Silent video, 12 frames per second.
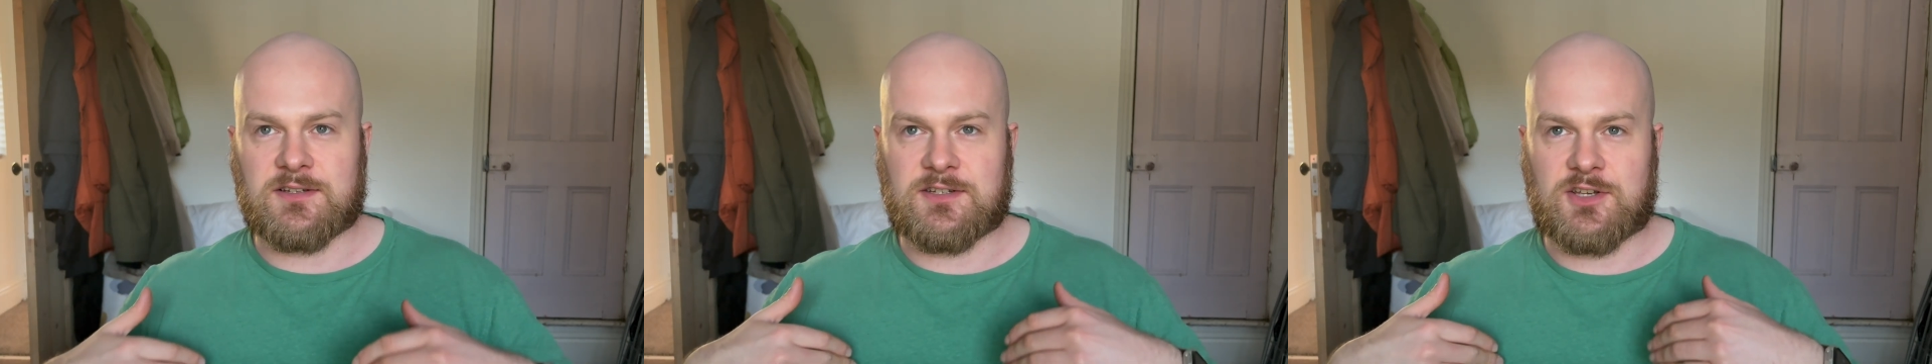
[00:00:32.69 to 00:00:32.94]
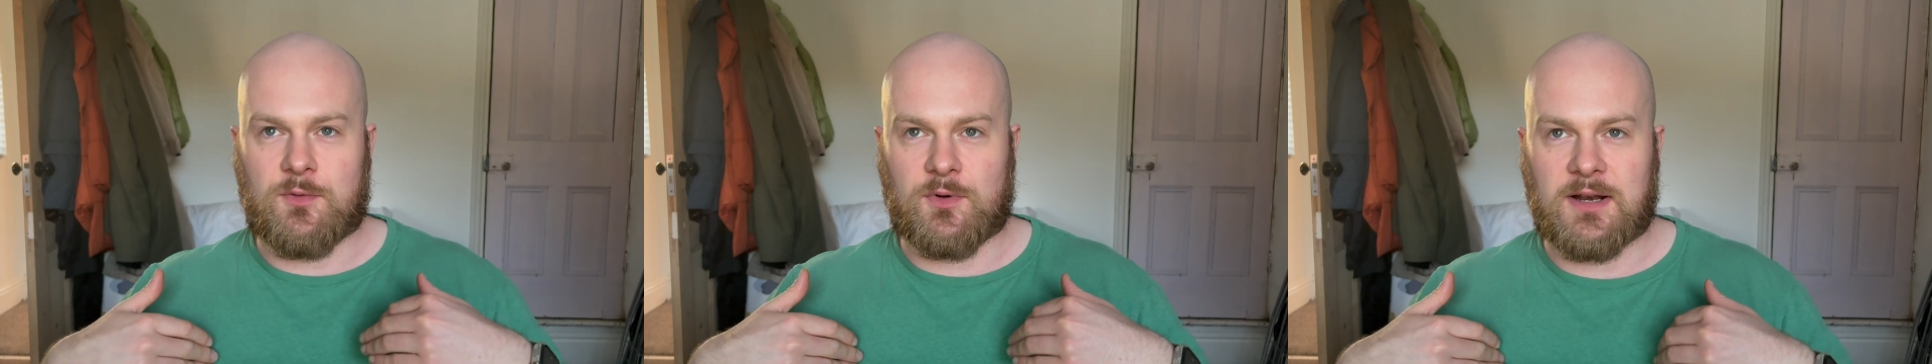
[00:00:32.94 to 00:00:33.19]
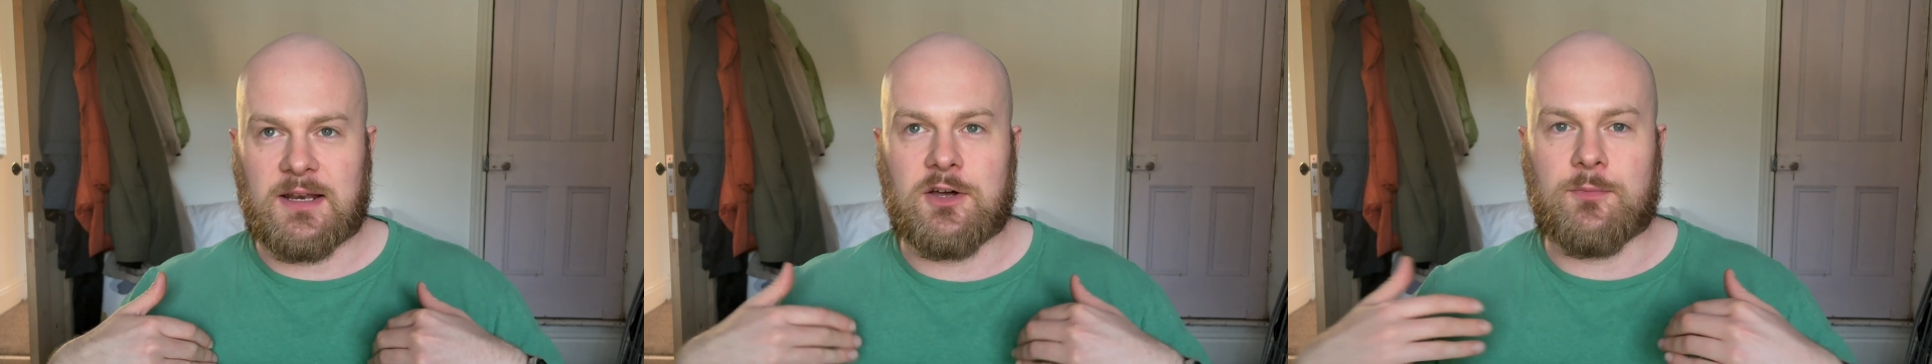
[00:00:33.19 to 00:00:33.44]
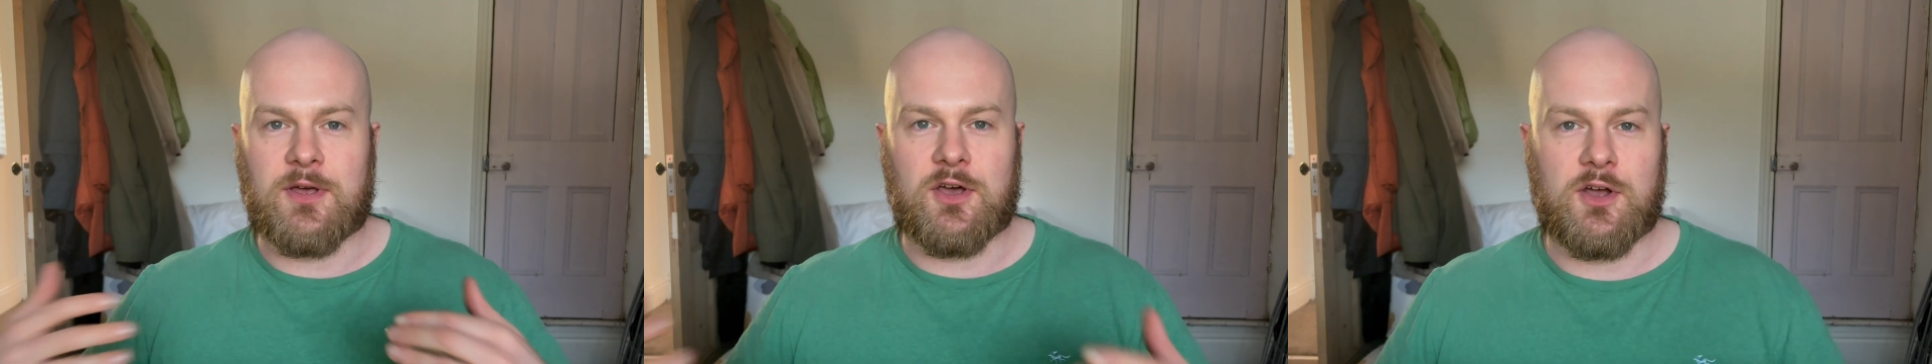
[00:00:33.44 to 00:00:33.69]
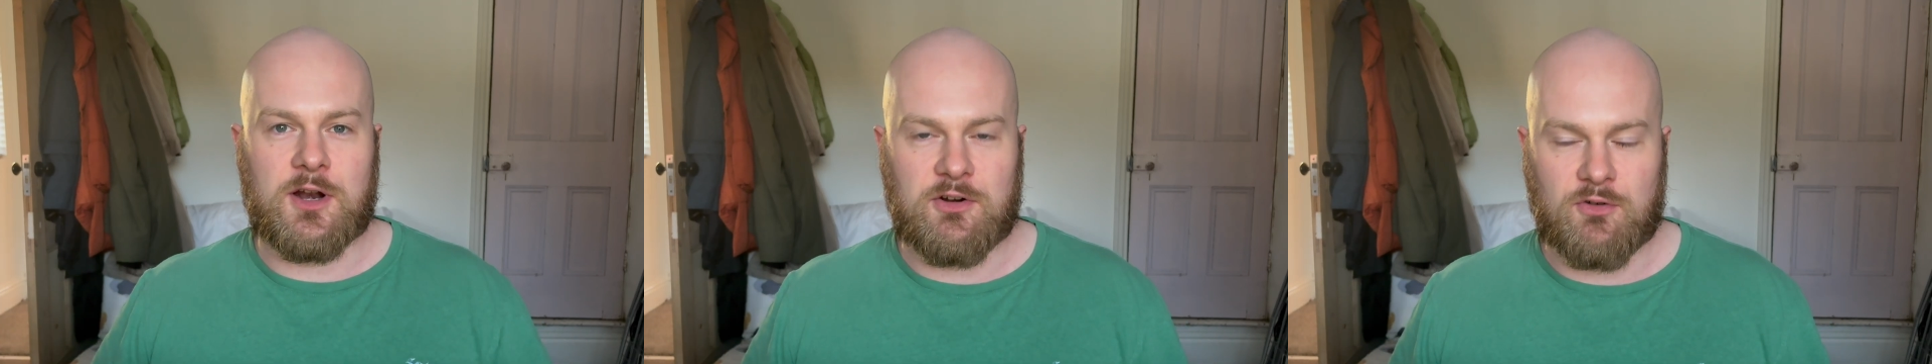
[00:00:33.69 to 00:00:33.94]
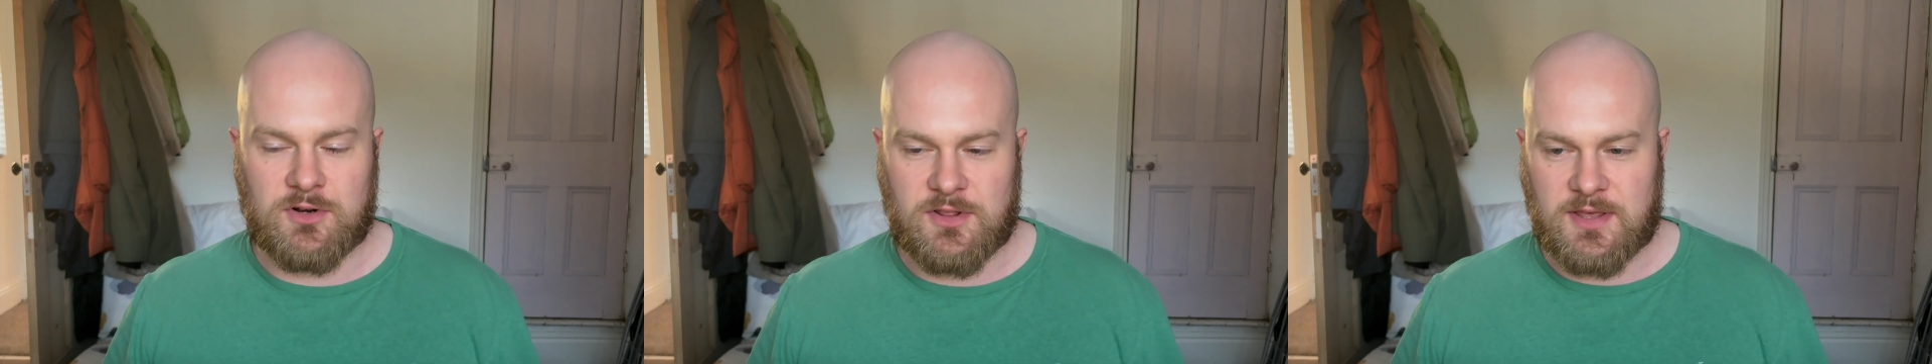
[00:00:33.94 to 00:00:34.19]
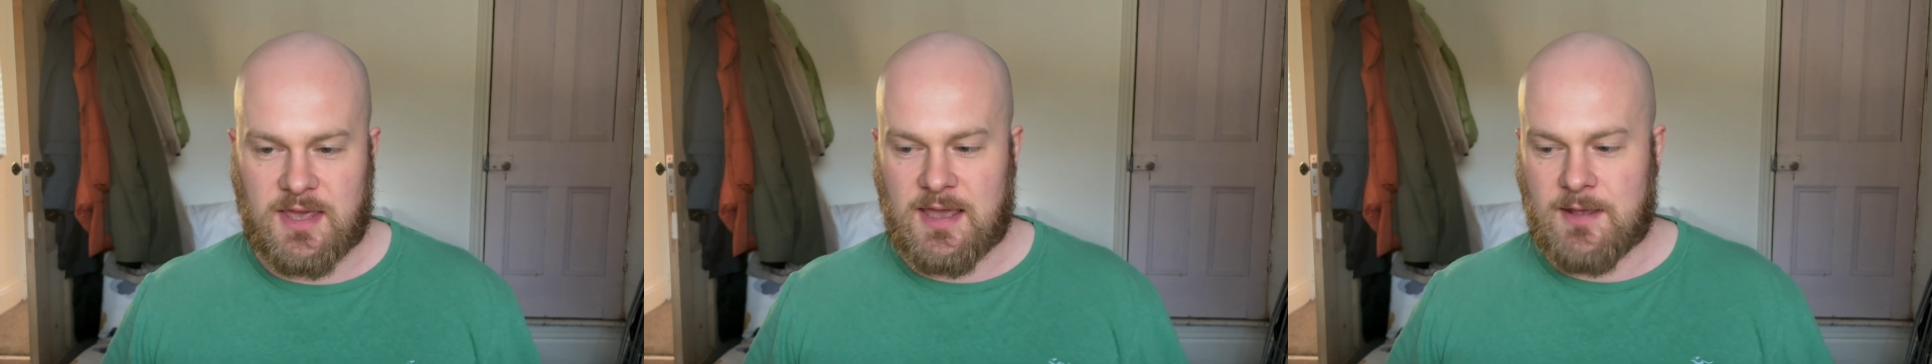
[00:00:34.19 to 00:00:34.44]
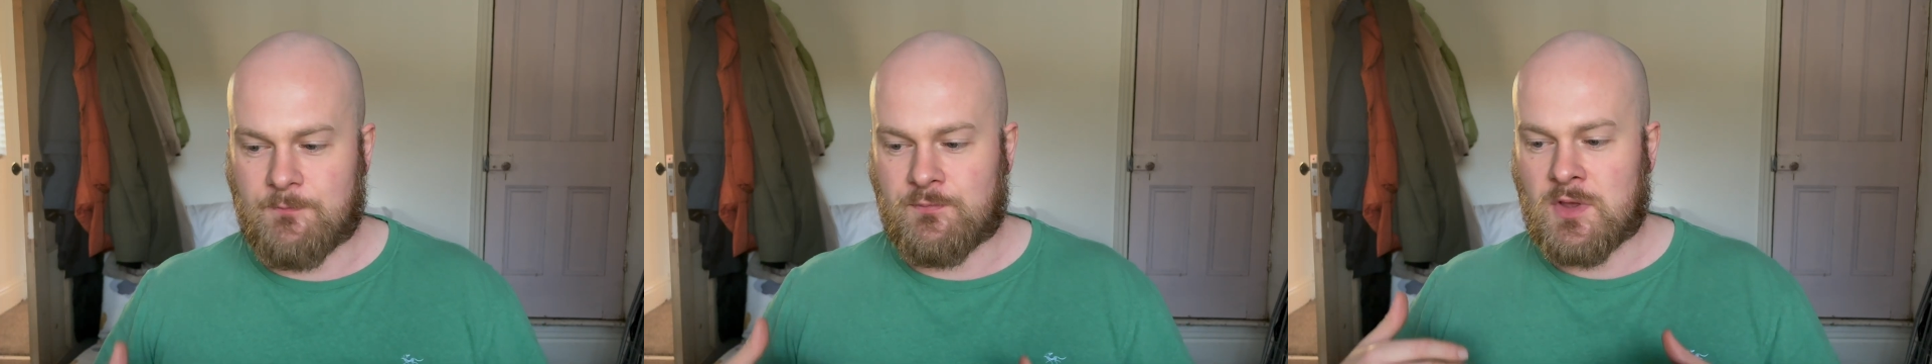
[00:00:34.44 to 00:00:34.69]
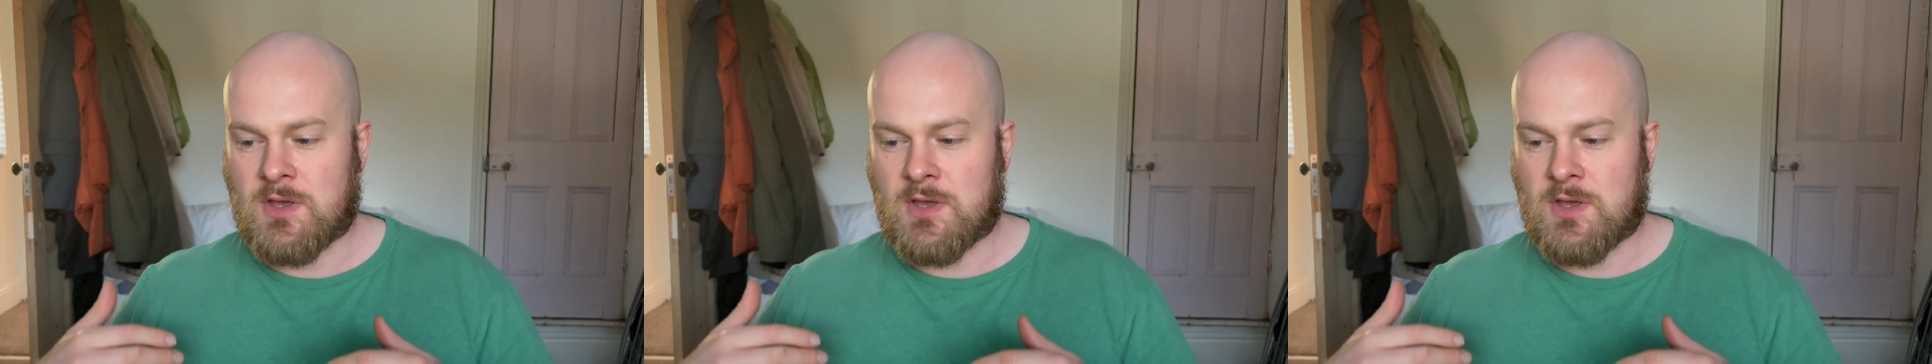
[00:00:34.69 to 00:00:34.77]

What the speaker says: to come on a little bit earlier on in the game.